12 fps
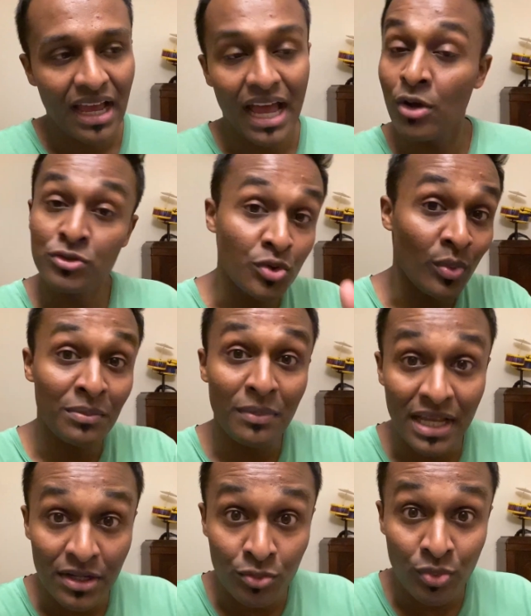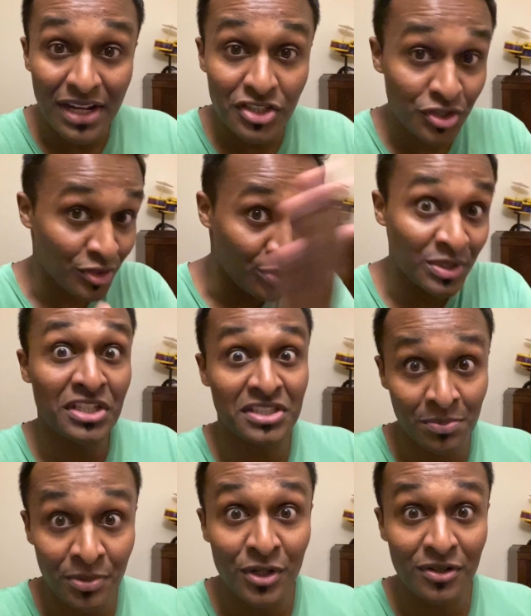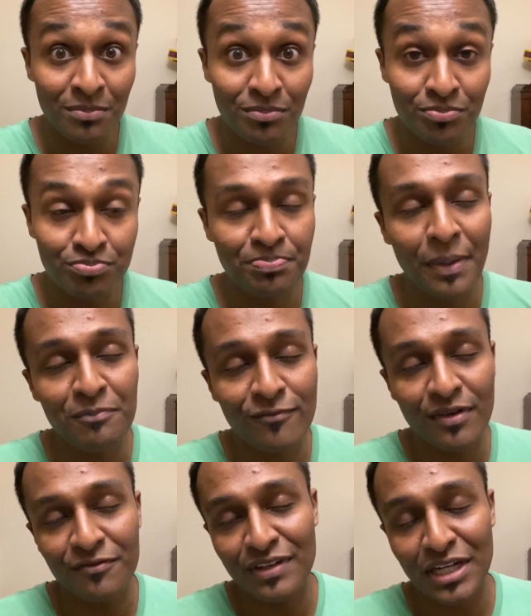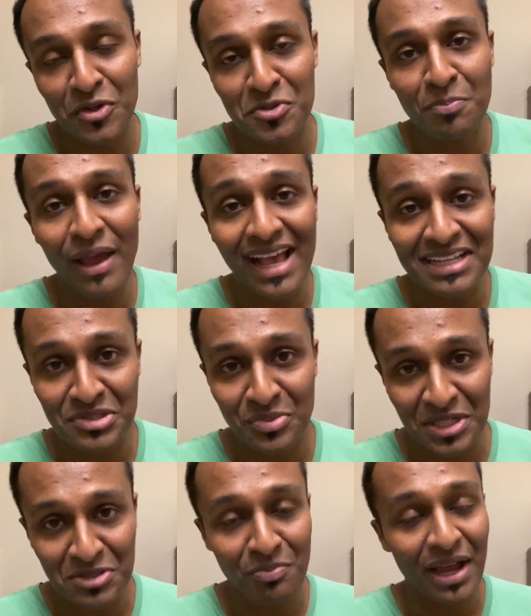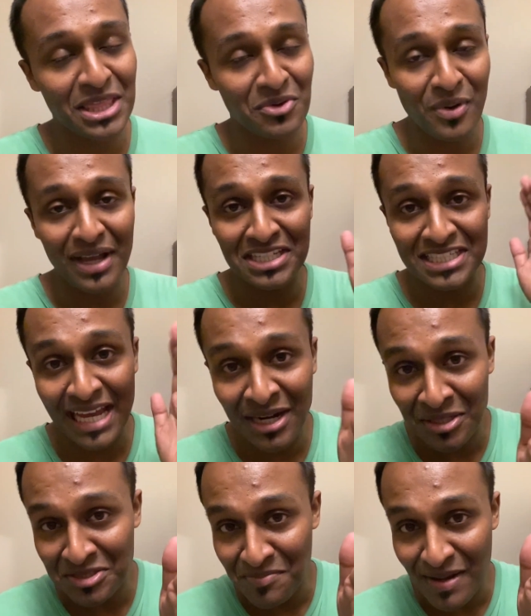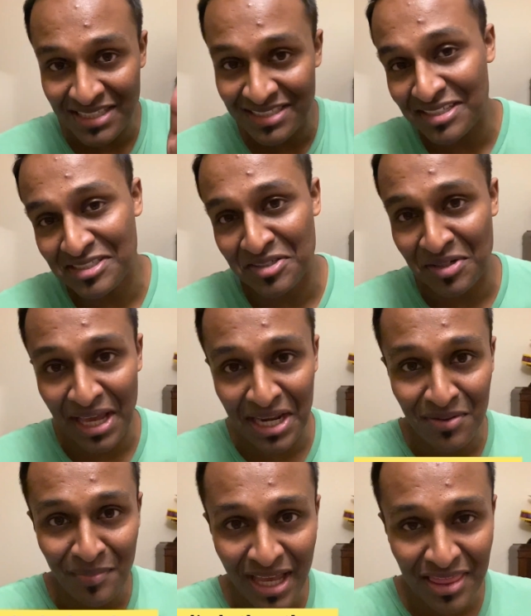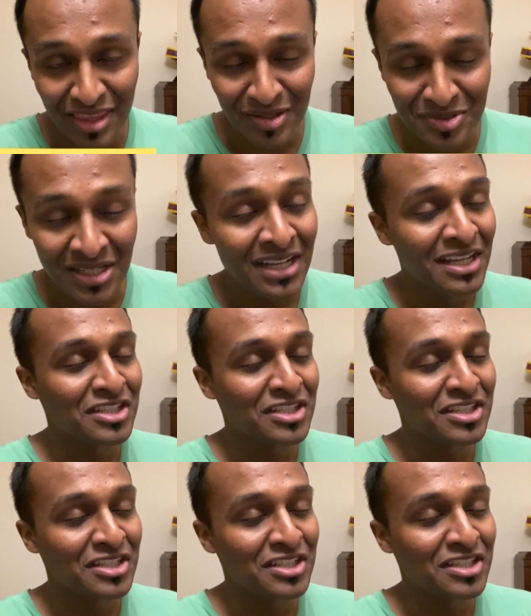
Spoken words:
I also wear my red shirt, which has appeared in videos past, which, by the way, shout out to my sister, Hannah Matthews.